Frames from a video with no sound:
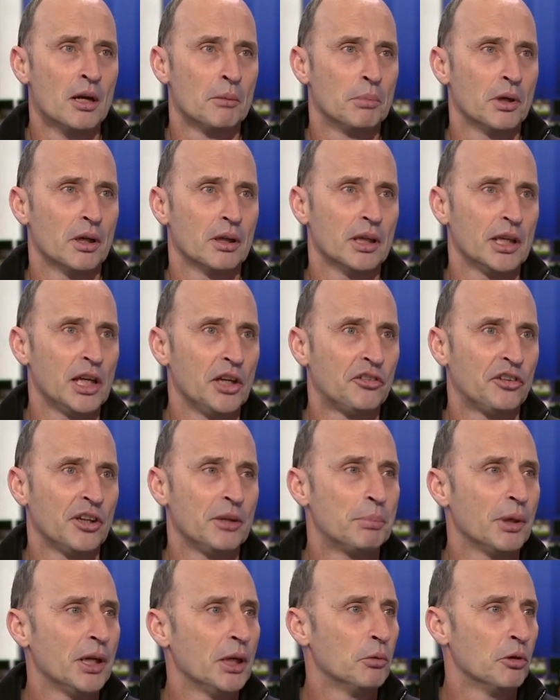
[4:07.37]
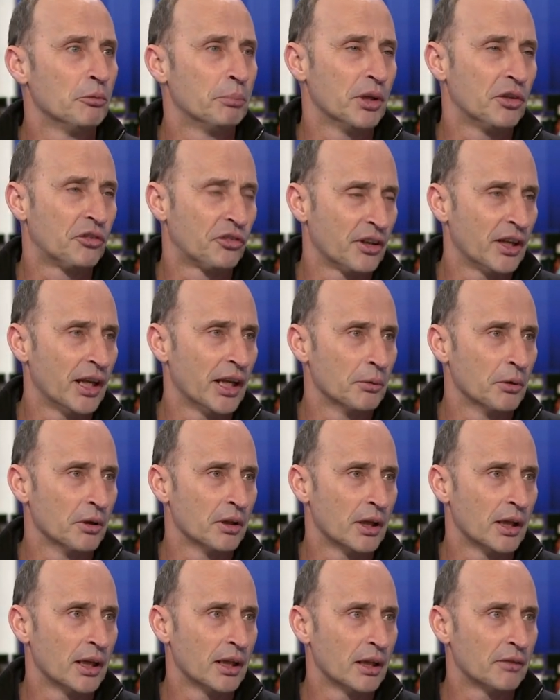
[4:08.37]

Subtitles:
But the ECB would be silly, wouldn't they?